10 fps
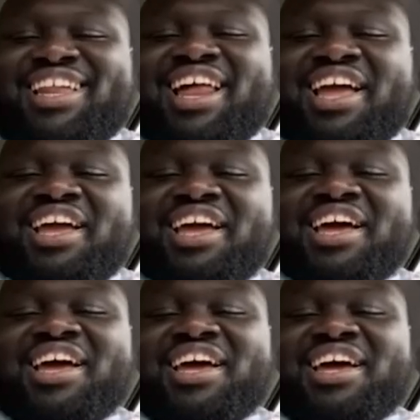like,
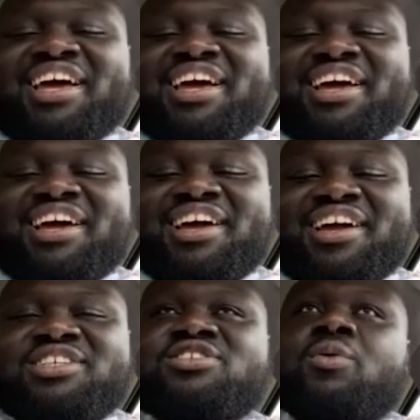
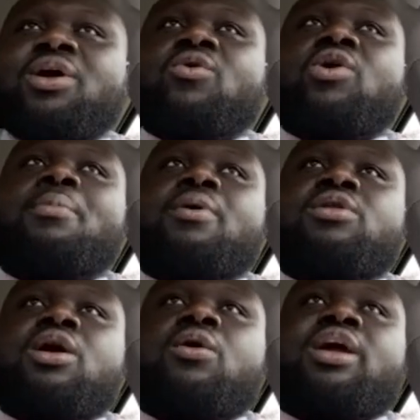because, you know, we grew up, you know,